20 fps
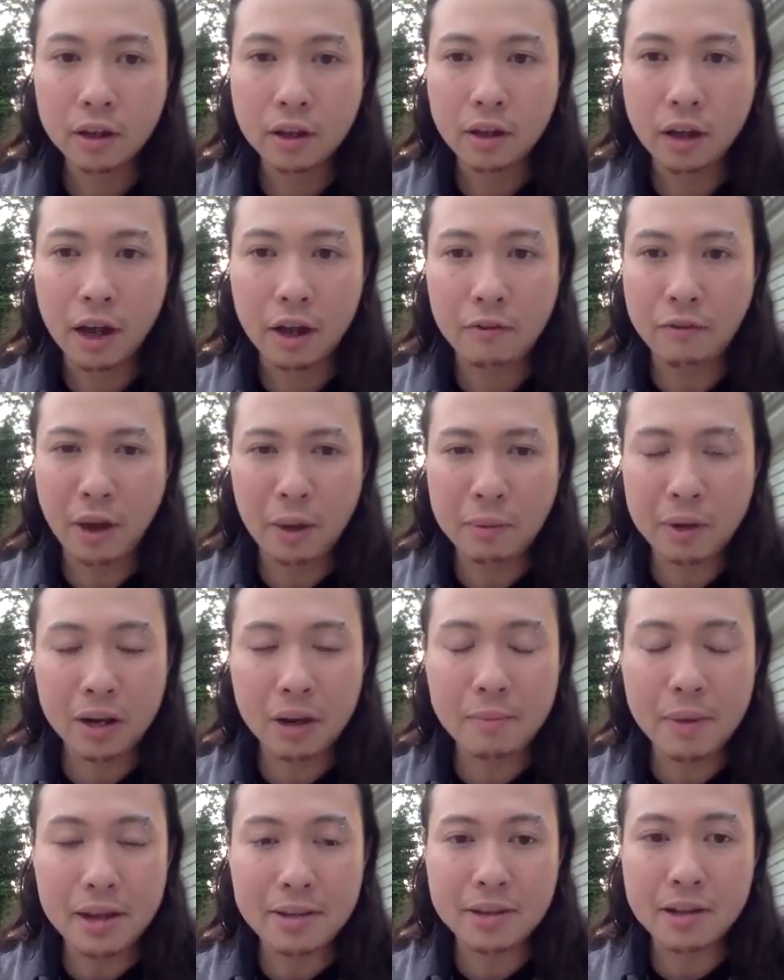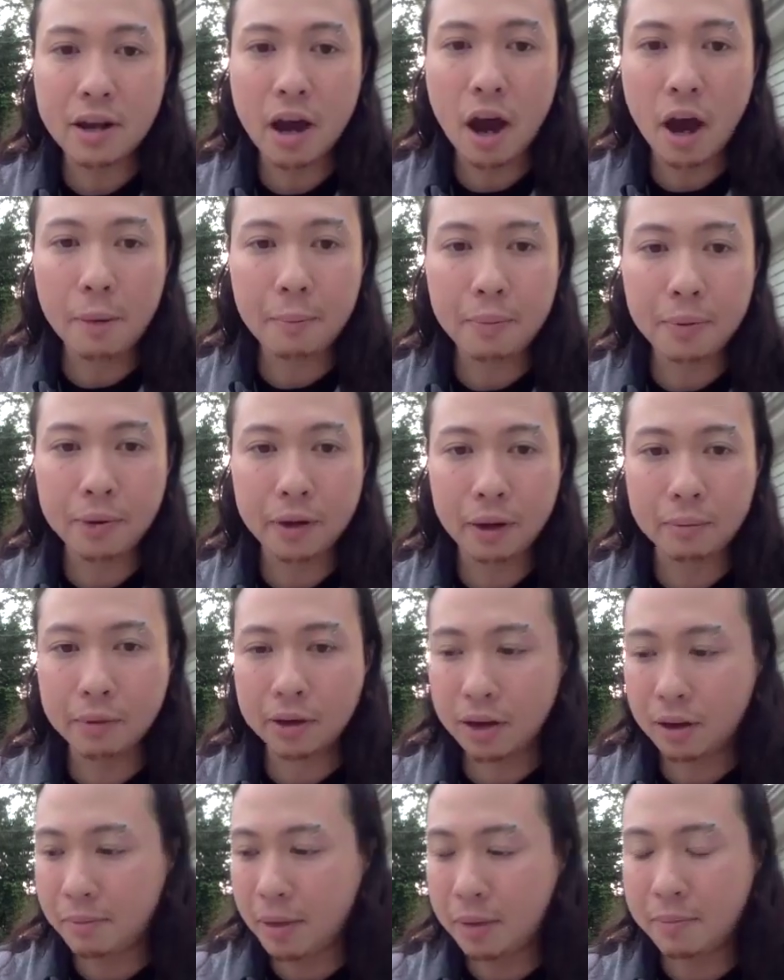I'm going to mess it up. I'm going
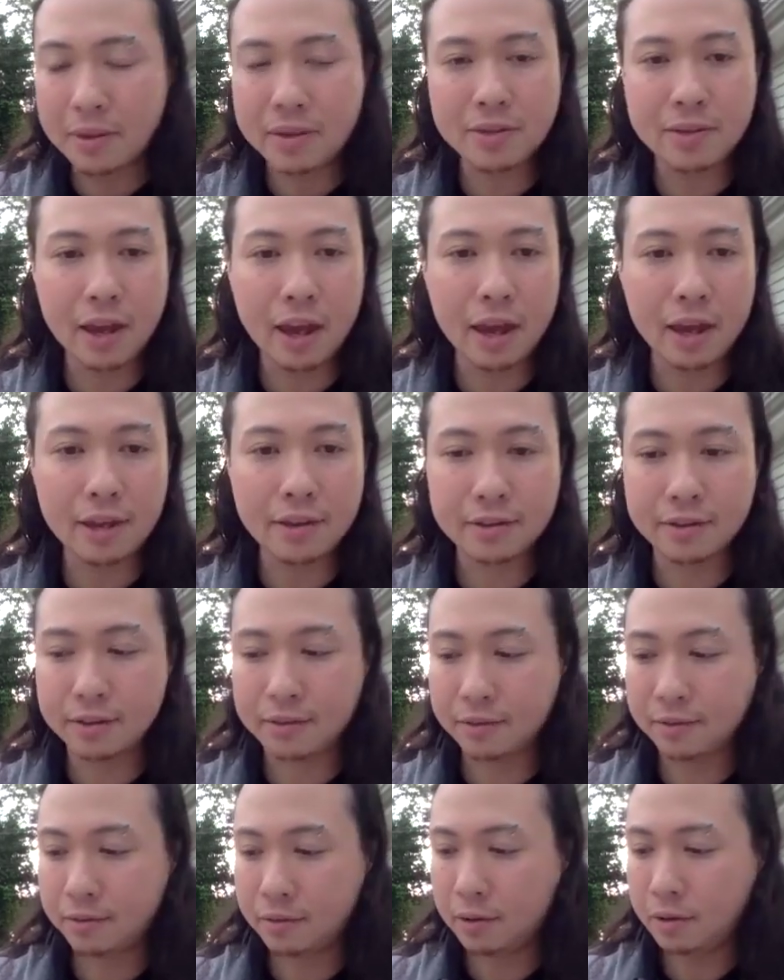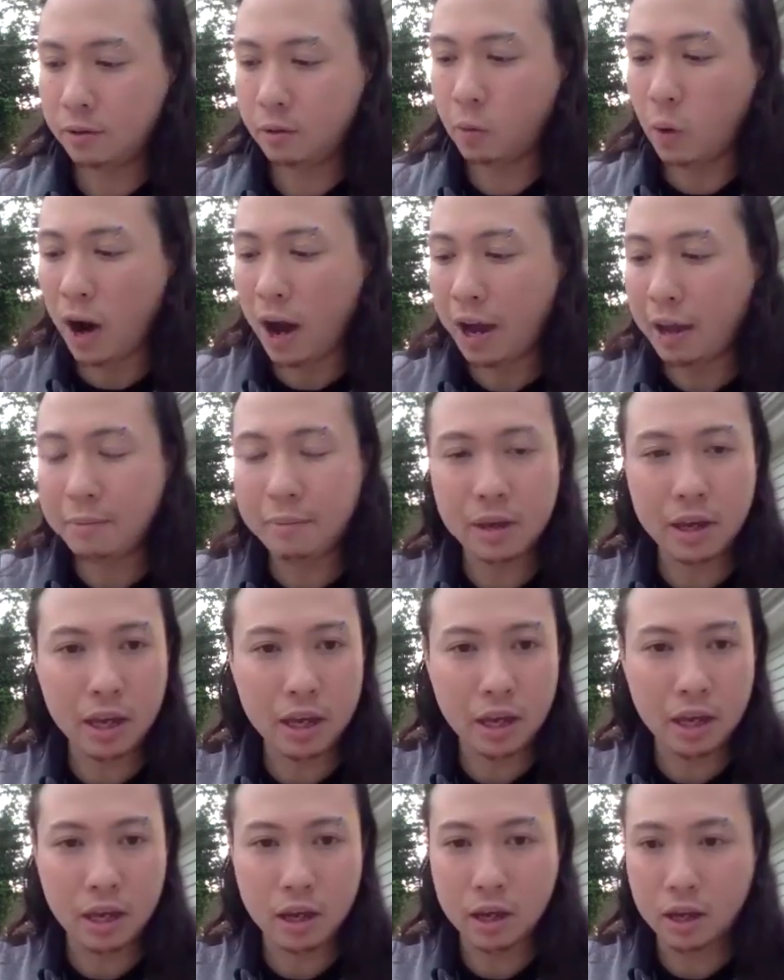to make mistakes. Why
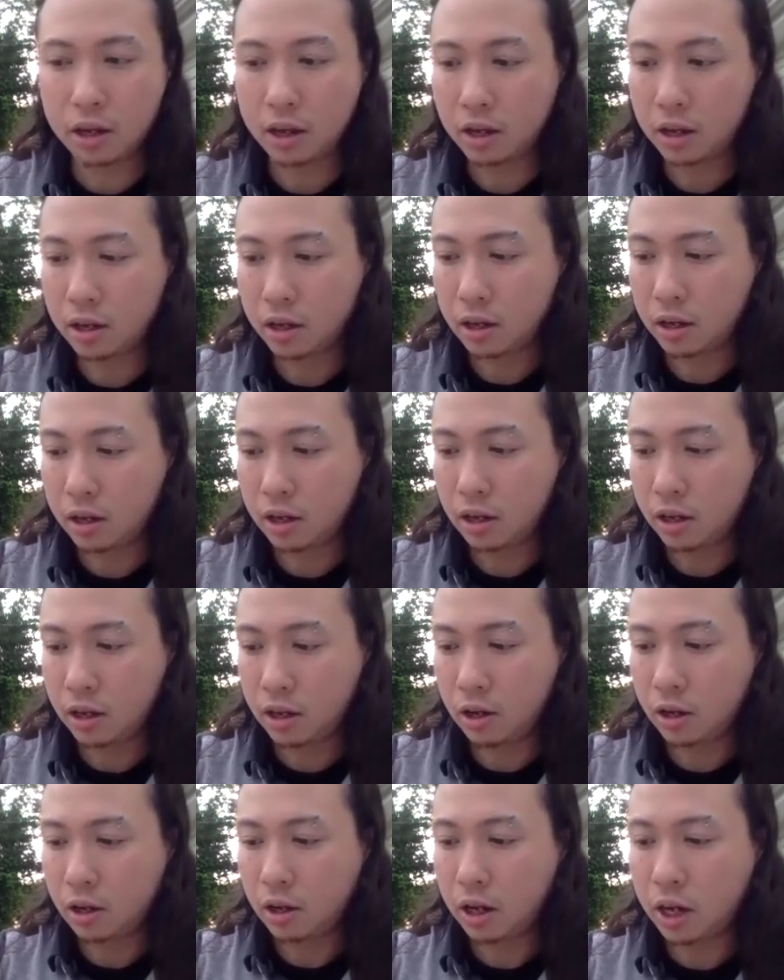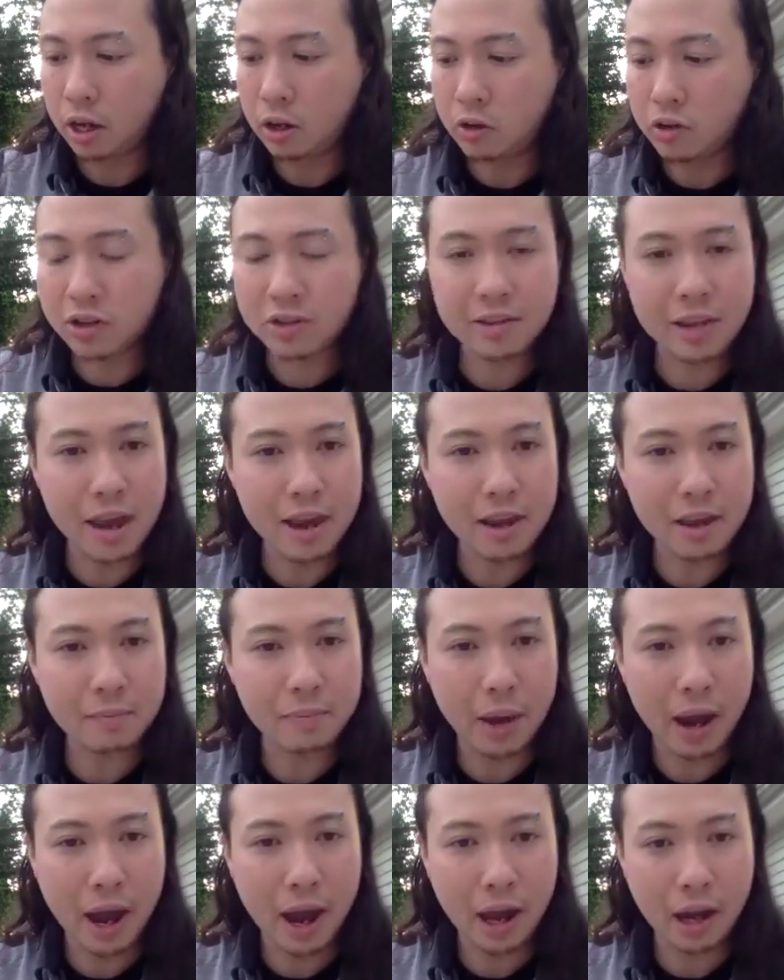me? Can you just take it
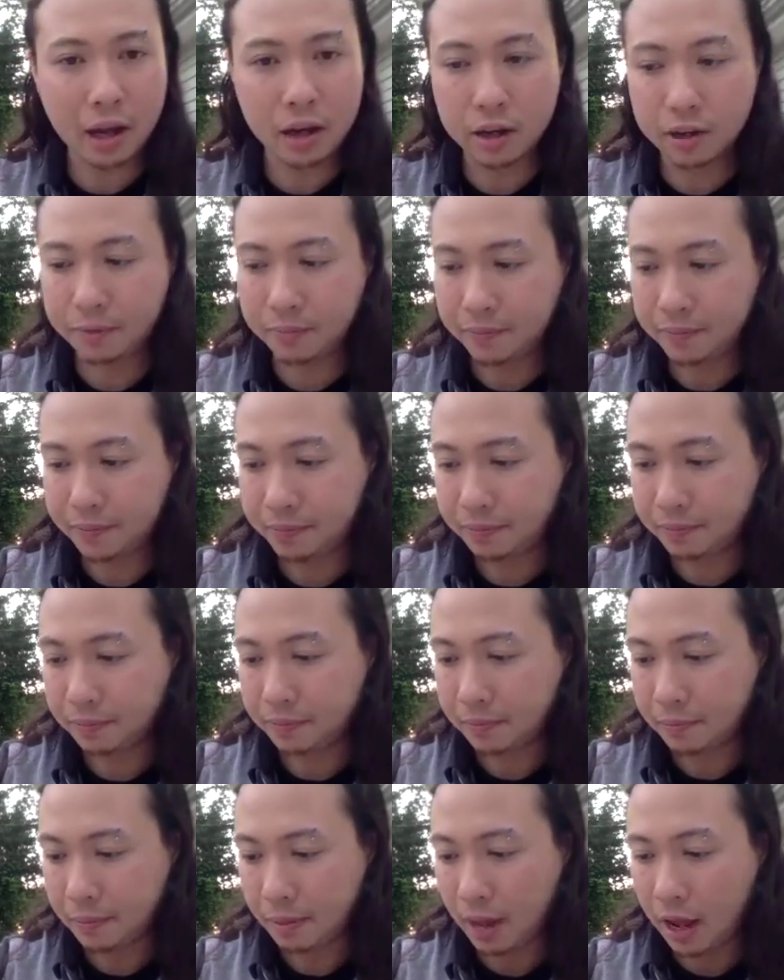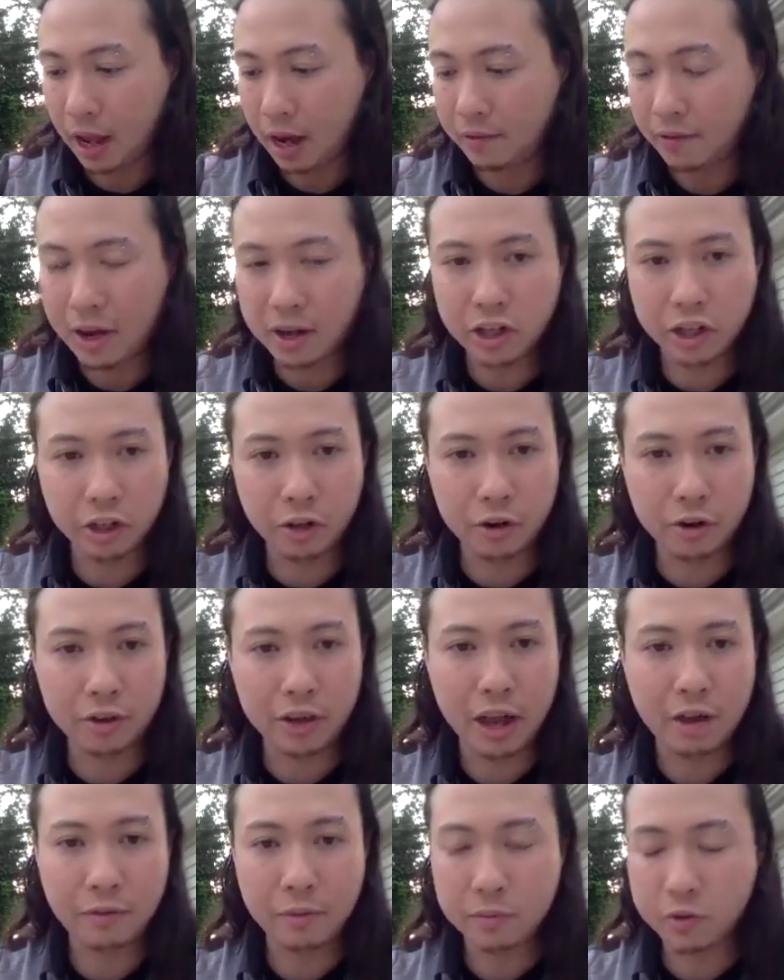back? And I've actually heard
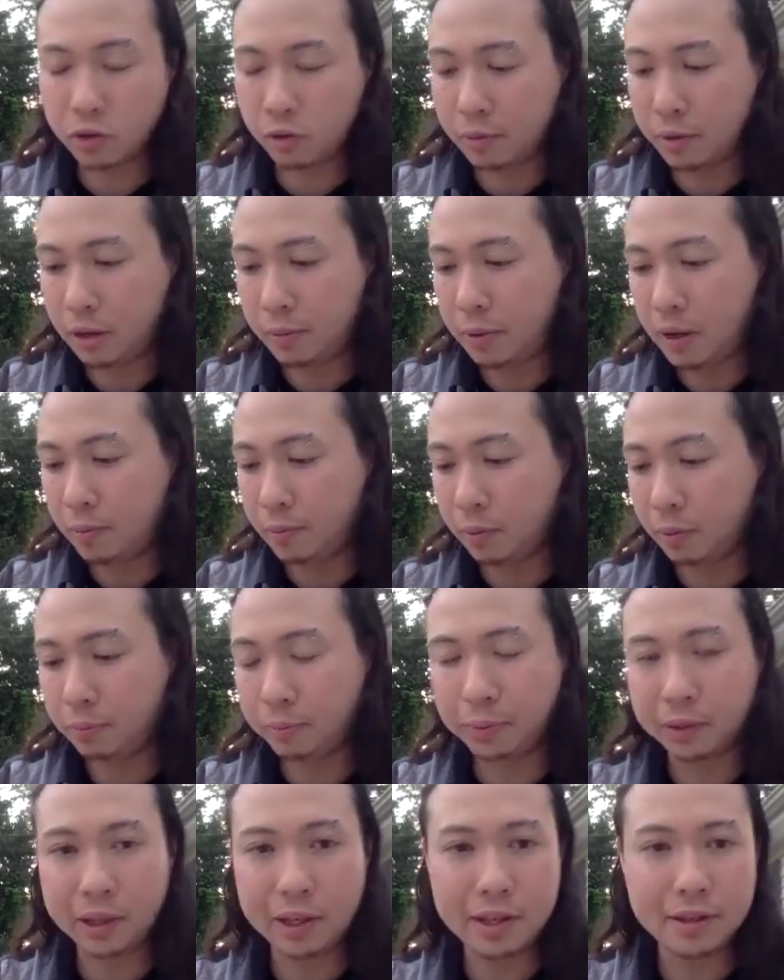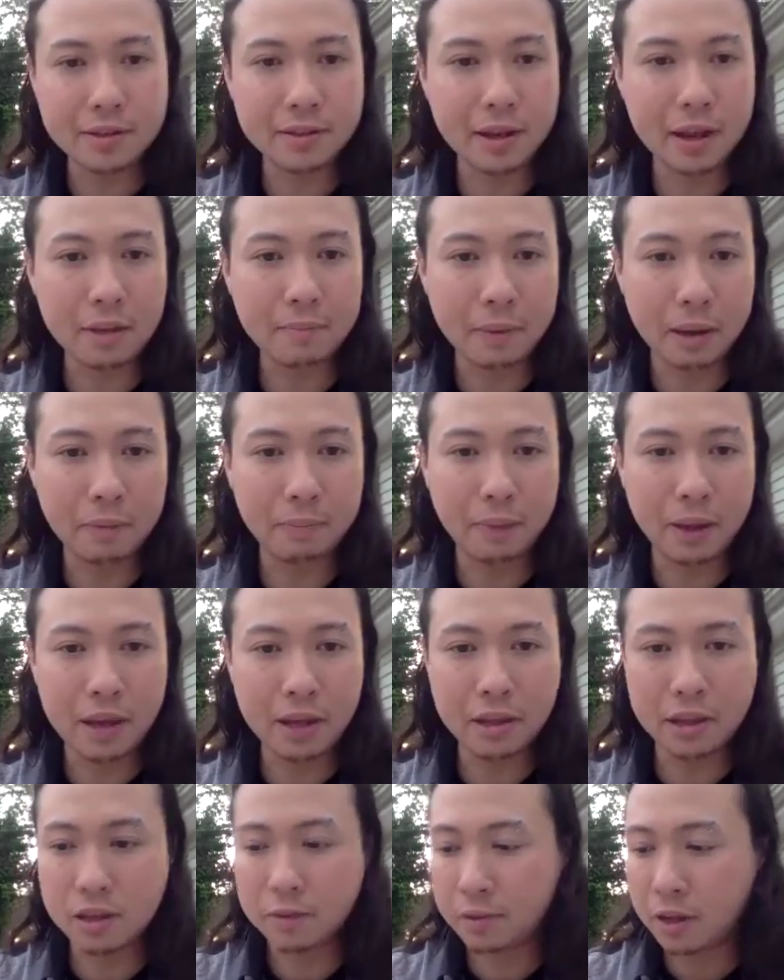that from so many people. Please take
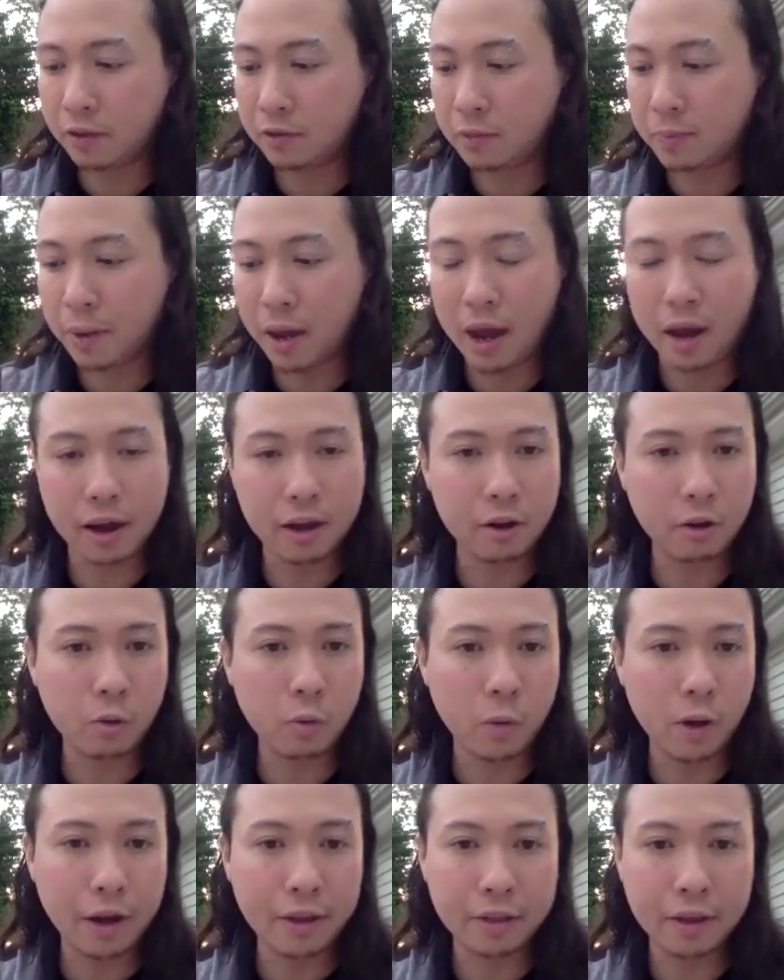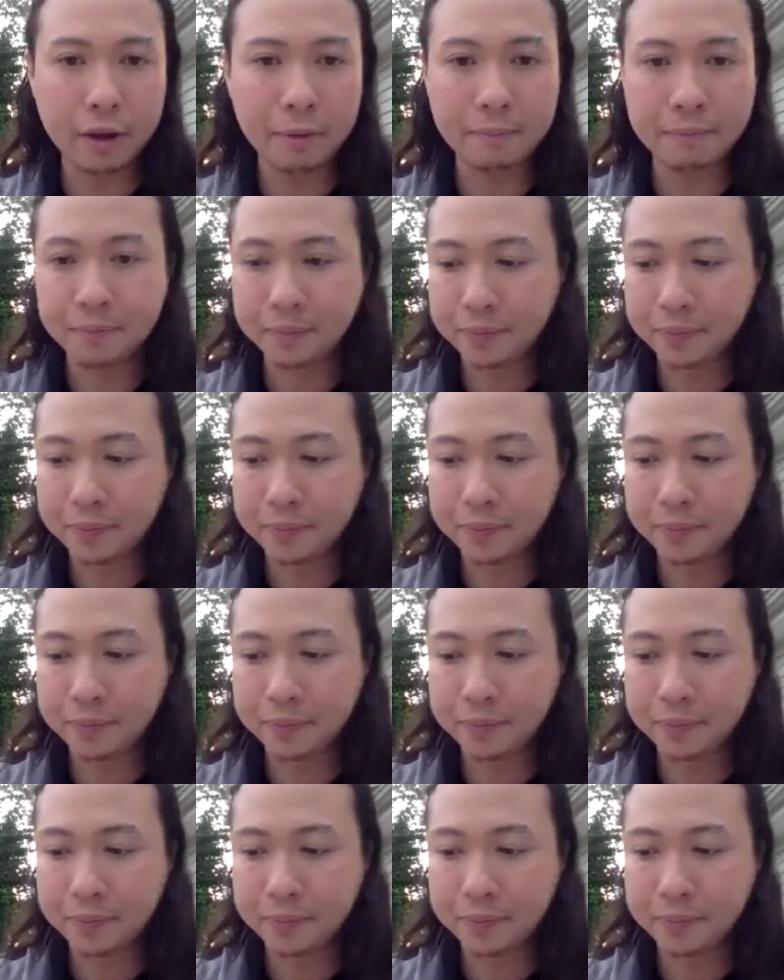these gifts back. I don't want them.